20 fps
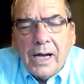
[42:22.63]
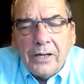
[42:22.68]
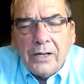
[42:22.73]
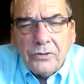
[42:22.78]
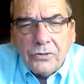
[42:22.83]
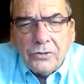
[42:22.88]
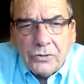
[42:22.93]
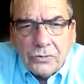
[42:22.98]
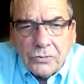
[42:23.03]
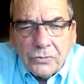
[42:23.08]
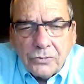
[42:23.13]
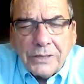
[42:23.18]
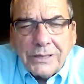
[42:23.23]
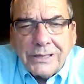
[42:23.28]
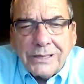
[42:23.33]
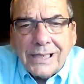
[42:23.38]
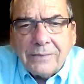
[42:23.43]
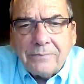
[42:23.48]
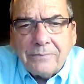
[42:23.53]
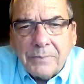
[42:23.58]
And
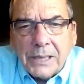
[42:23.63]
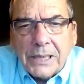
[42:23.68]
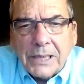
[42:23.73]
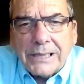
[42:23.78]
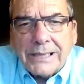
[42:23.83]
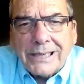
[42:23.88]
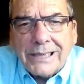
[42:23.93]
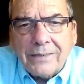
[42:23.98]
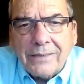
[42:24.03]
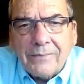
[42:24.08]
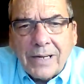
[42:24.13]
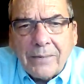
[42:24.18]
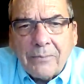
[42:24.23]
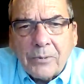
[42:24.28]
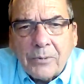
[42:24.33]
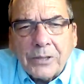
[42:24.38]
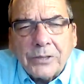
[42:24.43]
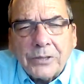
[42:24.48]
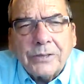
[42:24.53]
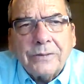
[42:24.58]
during that bonding
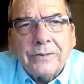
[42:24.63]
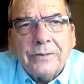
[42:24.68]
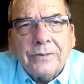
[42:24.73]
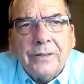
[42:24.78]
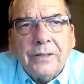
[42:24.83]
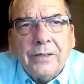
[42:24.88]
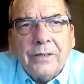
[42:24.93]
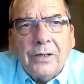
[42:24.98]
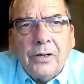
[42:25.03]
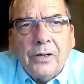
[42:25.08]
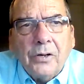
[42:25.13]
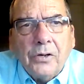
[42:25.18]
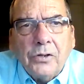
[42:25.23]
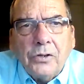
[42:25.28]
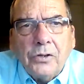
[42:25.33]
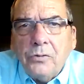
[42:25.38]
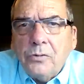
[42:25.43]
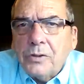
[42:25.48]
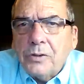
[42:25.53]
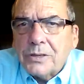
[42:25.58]
vibration,
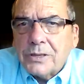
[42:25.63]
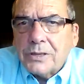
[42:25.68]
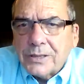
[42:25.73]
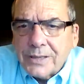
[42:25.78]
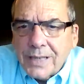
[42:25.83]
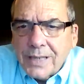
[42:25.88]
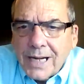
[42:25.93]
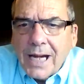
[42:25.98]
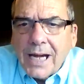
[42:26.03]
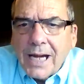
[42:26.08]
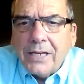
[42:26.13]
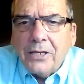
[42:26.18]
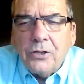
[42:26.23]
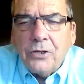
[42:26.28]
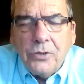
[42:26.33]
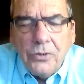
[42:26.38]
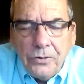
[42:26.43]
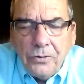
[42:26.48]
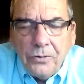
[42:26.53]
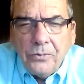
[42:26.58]
you
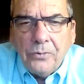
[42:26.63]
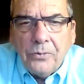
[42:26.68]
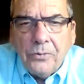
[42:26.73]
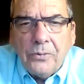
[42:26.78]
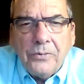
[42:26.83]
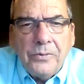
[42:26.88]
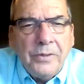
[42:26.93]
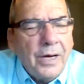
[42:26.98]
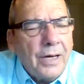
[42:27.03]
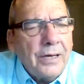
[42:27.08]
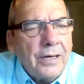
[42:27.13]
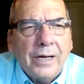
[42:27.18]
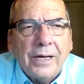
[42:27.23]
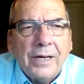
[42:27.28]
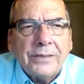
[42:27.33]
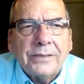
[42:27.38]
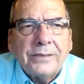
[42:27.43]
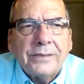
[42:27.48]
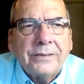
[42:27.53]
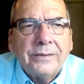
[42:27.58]
decide, you, not
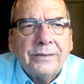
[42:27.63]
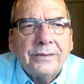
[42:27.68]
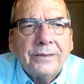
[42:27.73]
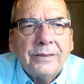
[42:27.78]
us.